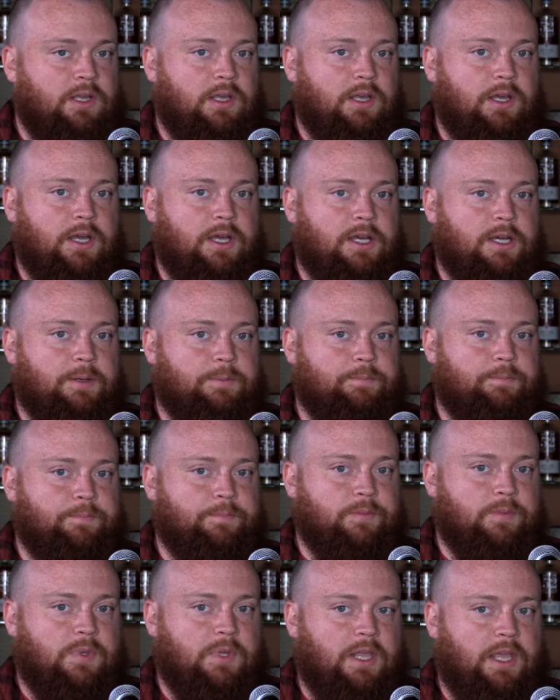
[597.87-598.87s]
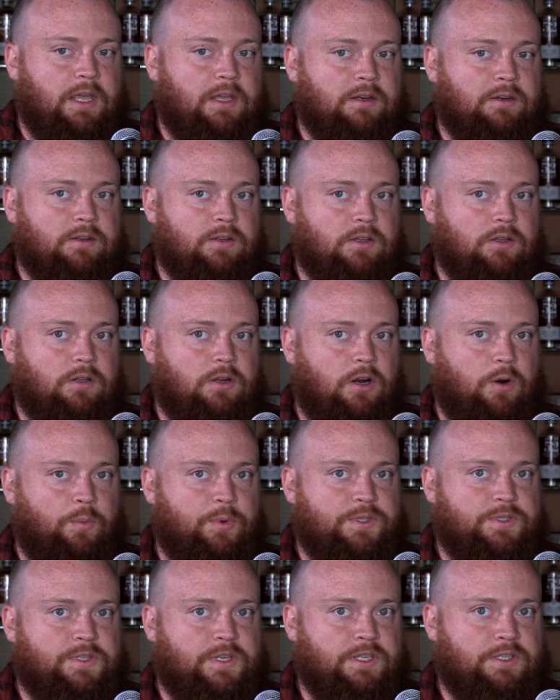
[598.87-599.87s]
and our
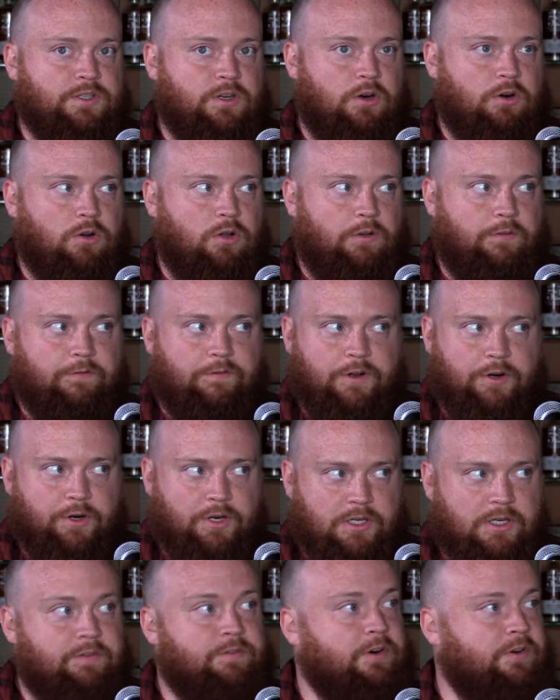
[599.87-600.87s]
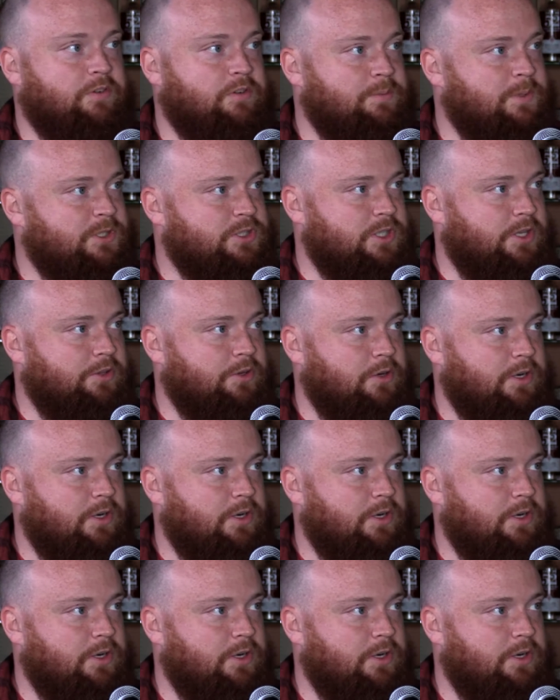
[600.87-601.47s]
whiskeys are all very different from each other.